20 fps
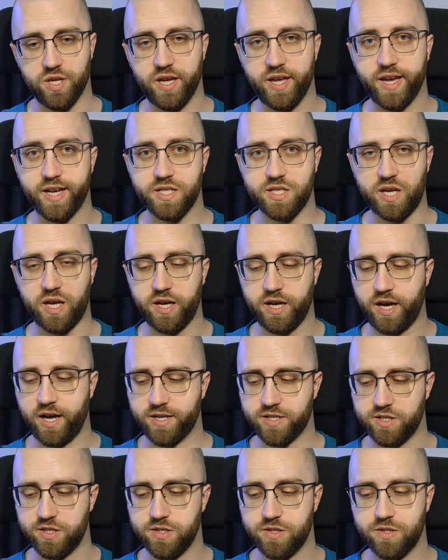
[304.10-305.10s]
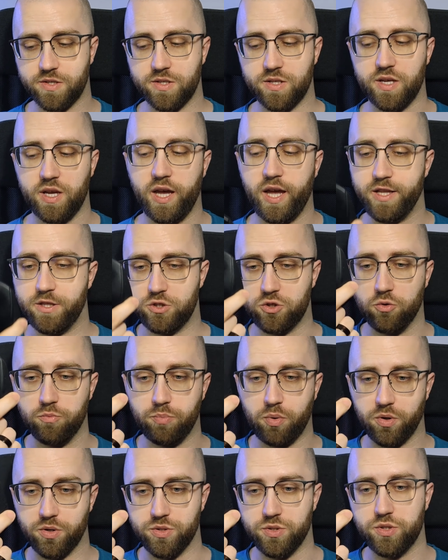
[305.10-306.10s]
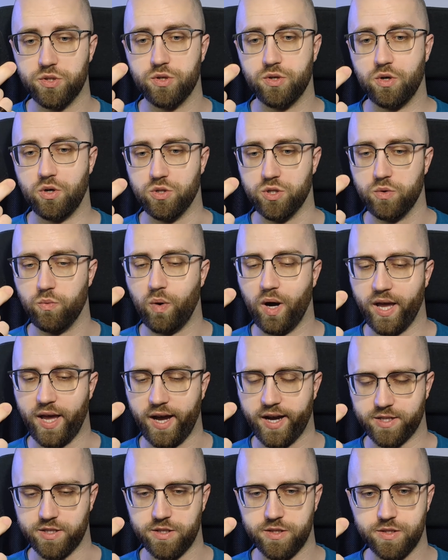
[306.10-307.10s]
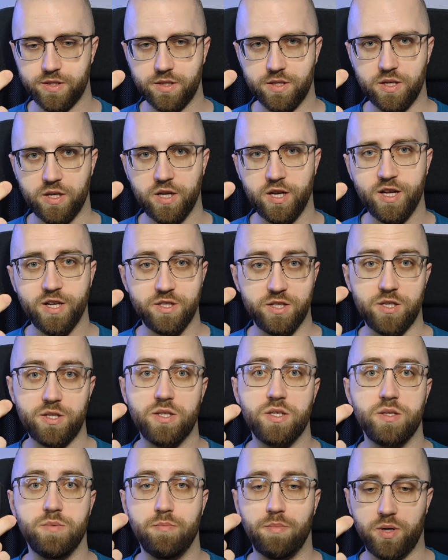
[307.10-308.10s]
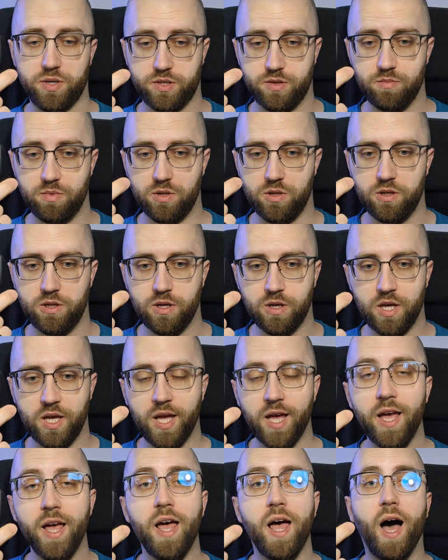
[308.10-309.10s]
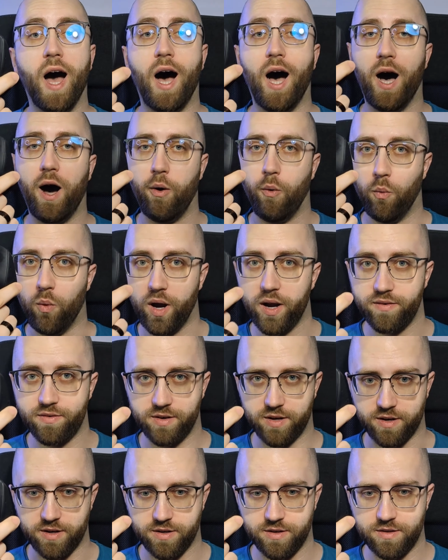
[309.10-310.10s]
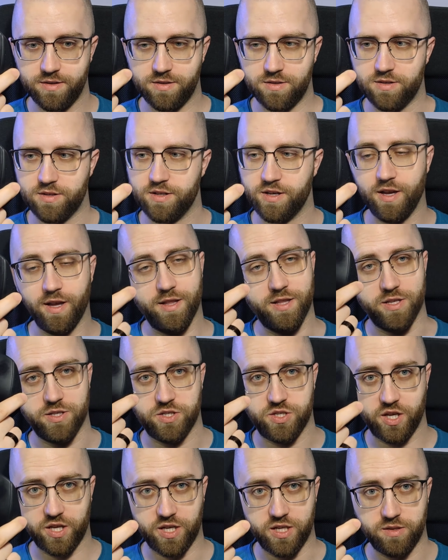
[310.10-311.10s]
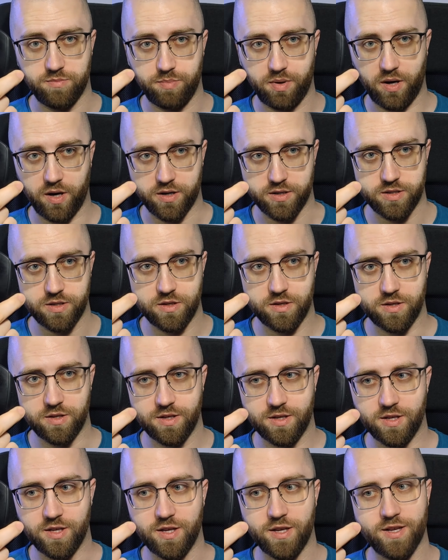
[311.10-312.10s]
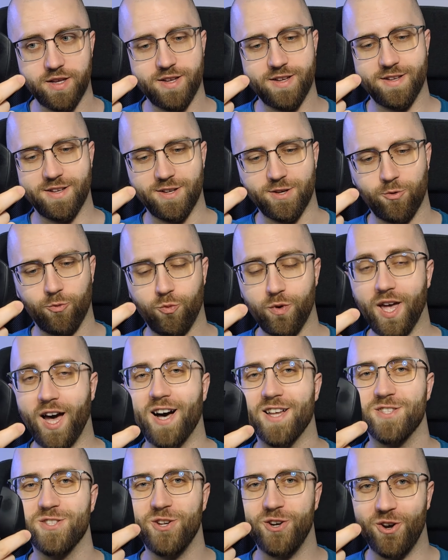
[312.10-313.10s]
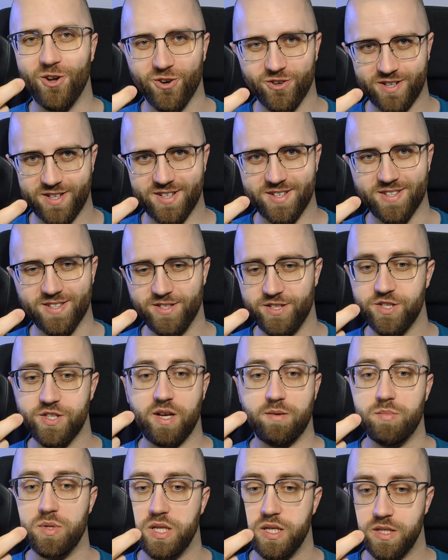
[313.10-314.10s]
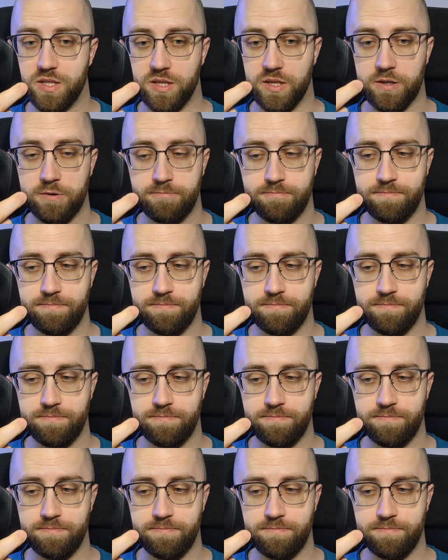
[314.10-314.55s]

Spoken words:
the x-axis and 2 points on the y-axis. This is impossible. However, in the second part, we unlock this ability.